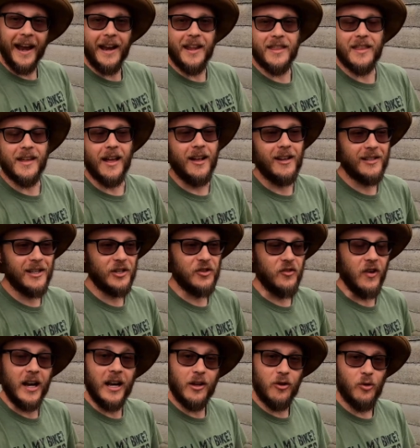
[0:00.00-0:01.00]
than anything else.
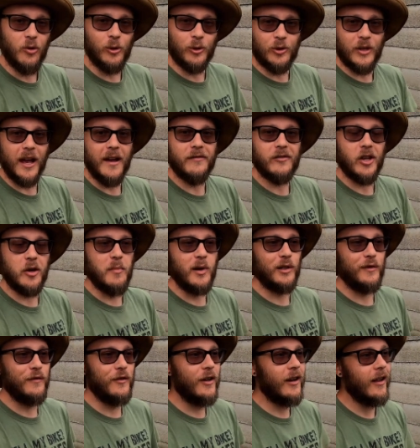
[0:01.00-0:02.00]
It's really cool to have so
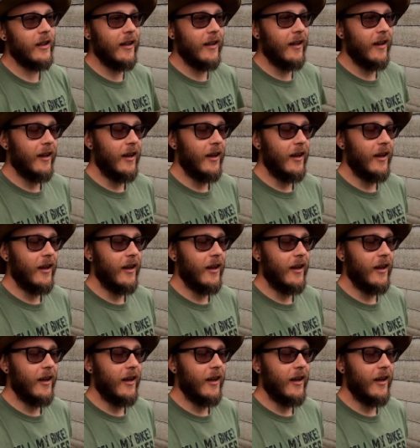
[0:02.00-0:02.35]
much food.